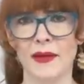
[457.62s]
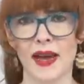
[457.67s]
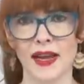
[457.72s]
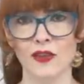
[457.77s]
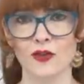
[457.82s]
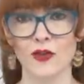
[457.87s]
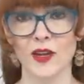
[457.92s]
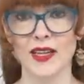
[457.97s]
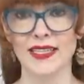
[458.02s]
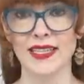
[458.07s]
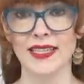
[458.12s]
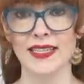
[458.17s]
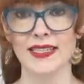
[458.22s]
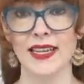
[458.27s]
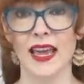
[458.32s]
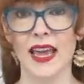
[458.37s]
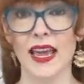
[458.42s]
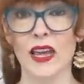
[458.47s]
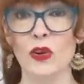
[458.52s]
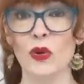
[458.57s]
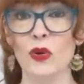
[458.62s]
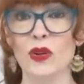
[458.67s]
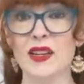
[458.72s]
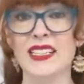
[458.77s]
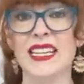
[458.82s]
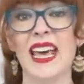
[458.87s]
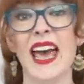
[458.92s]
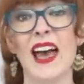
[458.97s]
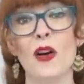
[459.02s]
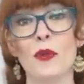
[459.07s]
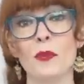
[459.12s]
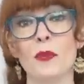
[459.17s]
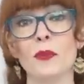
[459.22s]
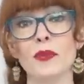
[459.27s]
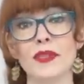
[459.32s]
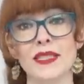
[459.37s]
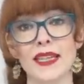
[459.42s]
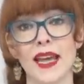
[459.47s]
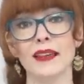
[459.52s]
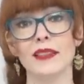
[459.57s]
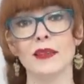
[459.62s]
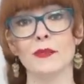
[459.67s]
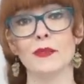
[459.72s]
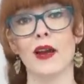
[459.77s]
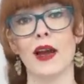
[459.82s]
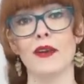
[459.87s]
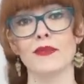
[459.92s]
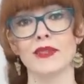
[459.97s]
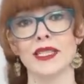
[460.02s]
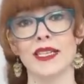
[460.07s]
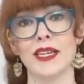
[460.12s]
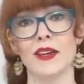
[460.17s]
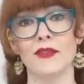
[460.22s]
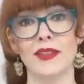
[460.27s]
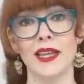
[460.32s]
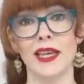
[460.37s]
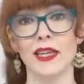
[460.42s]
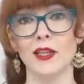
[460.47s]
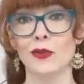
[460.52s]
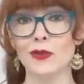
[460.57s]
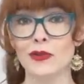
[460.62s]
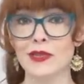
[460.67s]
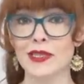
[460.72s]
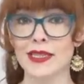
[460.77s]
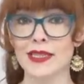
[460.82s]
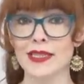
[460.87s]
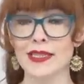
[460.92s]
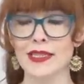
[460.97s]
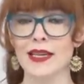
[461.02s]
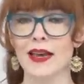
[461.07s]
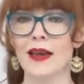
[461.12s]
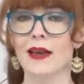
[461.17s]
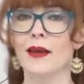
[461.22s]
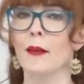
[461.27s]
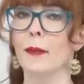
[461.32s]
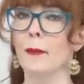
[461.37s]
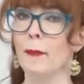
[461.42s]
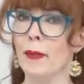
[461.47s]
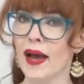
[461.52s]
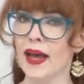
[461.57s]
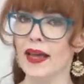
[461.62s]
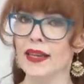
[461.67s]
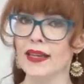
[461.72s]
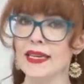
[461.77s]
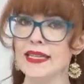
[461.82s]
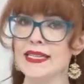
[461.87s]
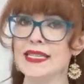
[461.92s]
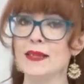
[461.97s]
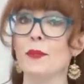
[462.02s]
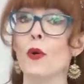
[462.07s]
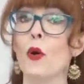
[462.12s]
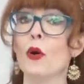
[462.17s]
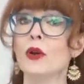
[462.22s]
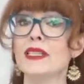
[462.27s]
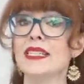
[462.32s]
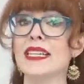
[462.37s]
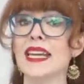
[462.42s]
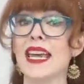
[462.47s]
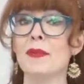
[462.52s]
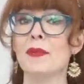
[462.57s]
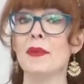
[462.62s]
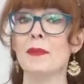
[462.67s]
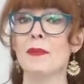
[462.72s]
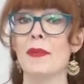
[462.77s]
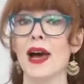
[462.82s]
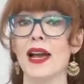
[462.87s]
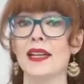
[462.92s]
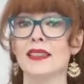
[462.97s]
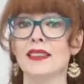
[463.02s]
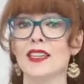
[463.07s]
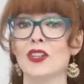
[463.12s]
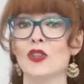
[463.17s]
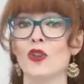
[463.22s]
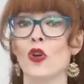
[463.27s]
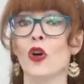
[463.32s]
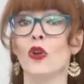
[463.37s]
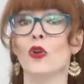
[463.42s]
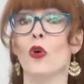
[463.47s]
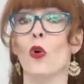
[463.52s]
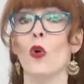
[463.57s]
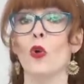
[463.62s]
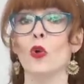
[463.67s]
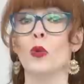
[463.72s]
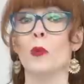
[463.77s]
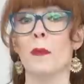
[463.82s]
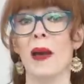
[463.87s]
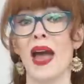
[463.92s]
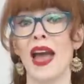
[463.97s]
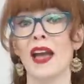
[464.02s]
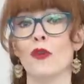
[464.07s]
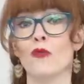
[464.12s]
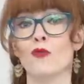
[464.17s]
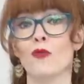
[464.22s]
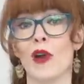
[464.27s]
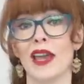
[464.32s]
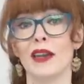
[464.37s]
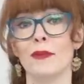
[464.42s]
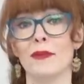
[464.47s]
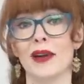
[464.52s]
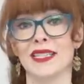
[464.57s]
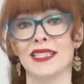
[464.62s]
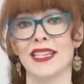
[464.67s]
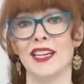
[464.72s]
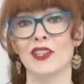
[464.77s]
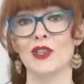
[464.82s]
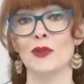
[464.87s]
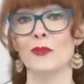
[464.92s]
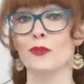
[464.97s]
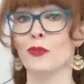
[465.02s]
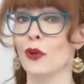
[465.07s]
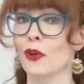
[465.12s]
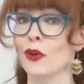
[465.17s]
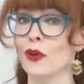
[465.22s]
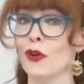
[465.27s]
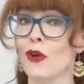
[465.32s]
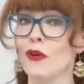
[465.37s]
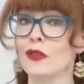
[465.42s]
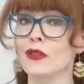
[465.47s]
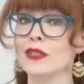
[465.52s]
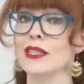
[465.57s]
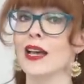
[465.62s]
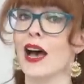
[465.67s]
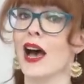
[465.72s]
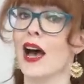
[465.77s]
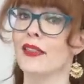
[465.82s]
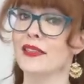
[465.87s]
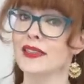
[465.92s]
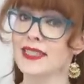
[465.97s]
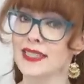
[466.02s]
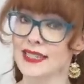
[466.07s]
MAC addresses in order to help protect the privacy of their users. But it's important to keep in mind that not all MAC randomization protocols are the